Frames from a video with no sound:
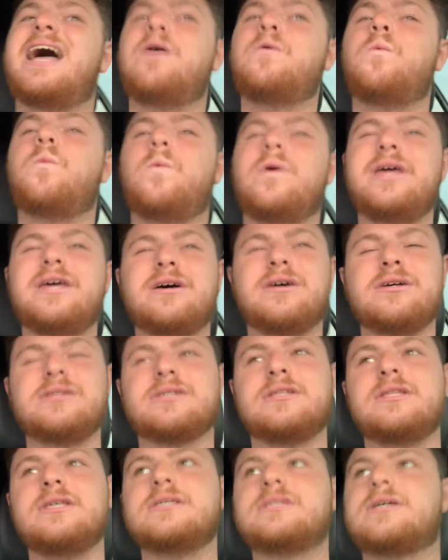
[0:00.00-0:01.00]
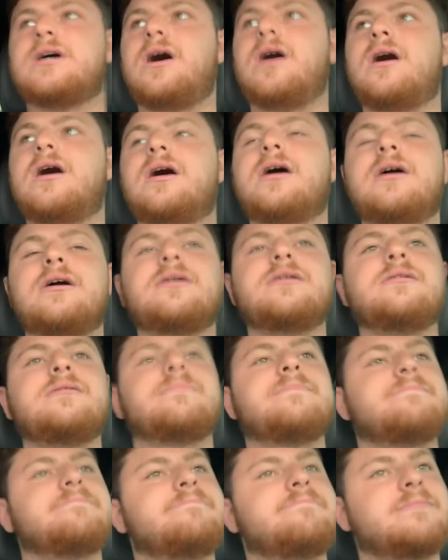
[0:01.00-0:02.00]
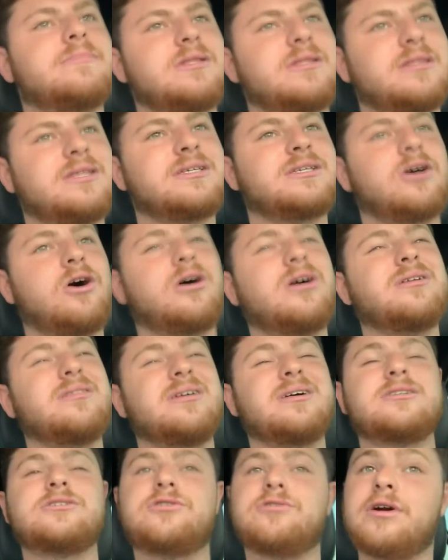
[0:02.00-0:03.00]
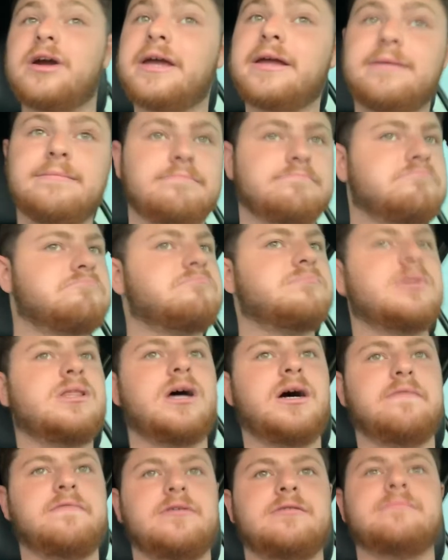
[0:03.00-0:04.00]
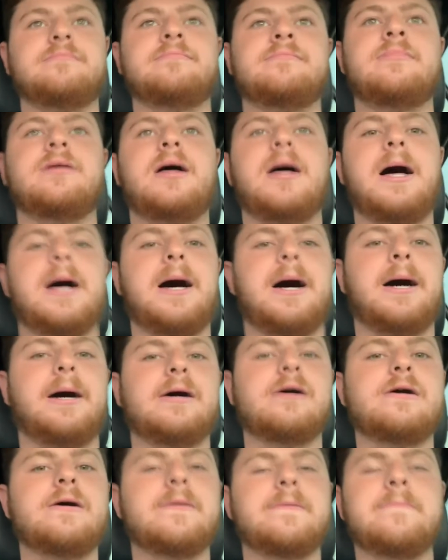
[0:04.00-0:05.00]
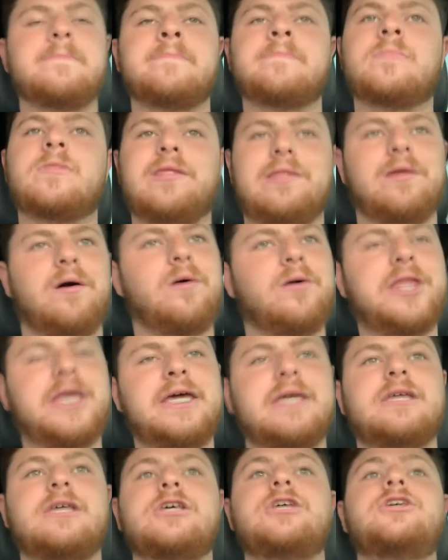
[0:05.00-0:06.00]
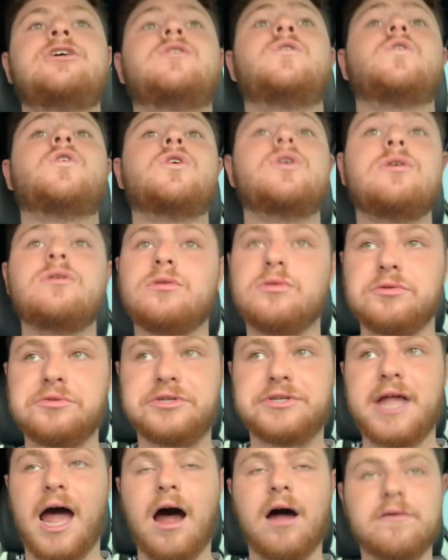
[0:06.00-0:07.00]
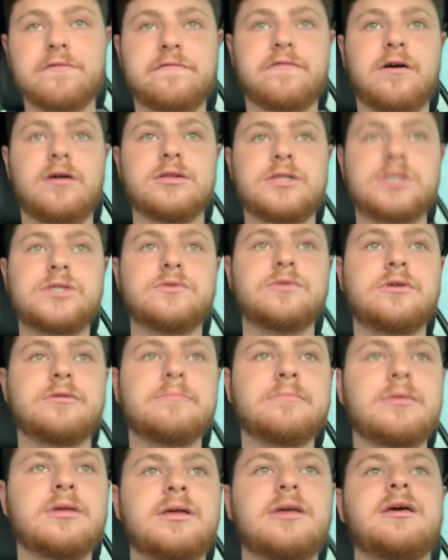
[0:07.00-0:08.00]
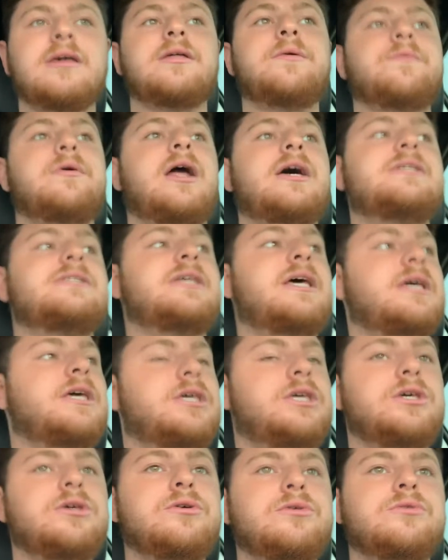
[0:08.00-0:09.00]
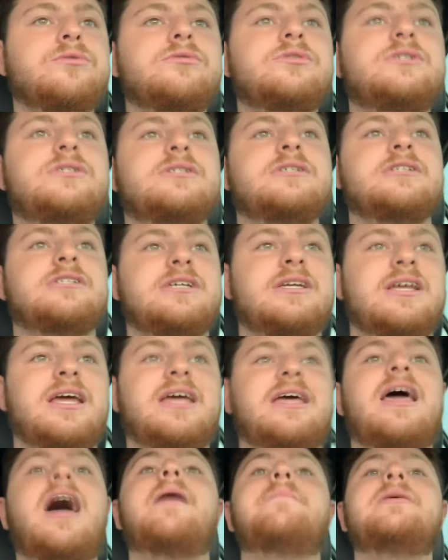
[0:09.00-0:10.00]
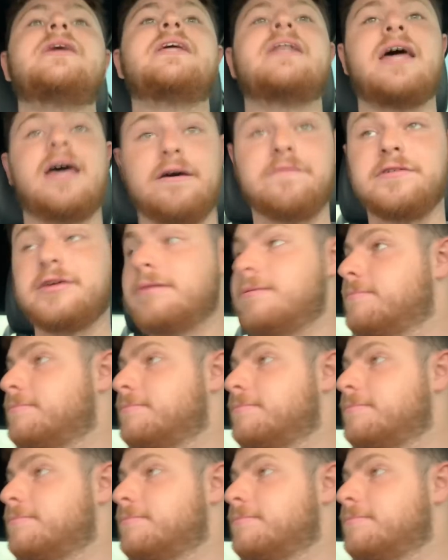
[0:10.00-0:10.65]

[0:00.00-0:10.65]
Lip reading: Wheels in this car looks great. Love them. The only huge downfall to them, and when I say huge, I mean heavy.